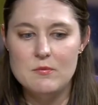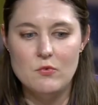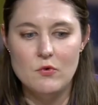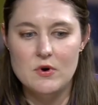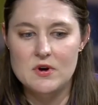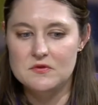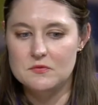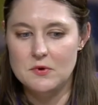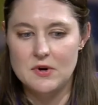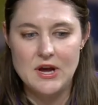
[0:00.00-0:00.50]

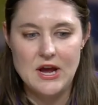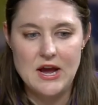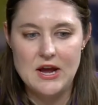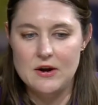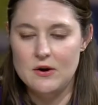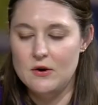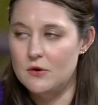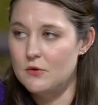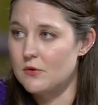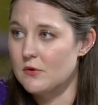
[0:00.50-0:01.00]
boys would have
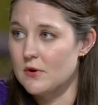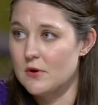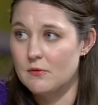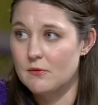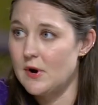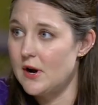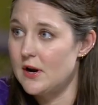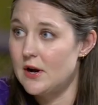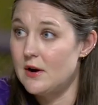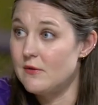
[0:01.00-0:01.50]
ate okra
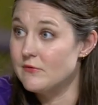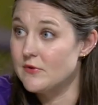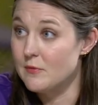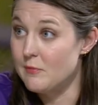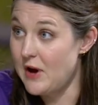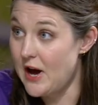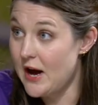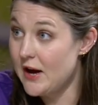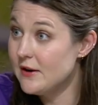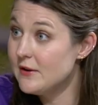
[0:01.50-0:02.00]
right off the
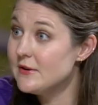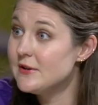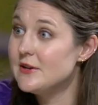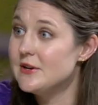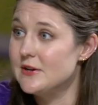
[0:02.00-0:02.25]
bat.